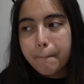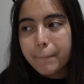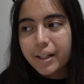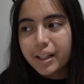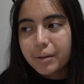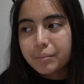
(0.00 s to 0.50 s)

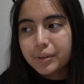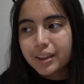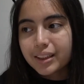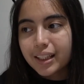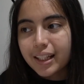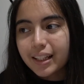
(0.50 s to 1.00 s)
But I'm
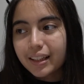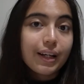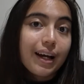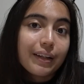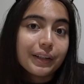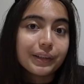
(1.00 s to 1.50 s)
just saying,
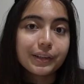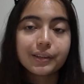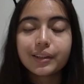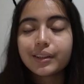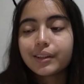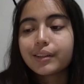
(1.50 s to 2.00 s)
yeah, you're
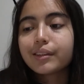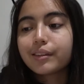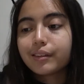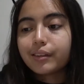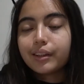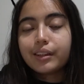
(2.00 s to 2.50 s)
just
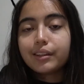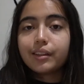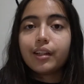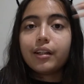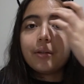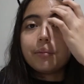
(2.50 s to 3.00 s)
not
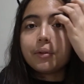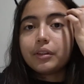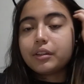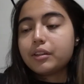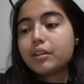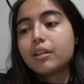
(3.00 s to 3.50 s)
innocent anymore. You're
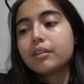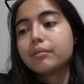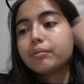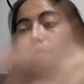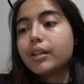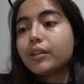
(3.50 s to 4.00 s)
just not, and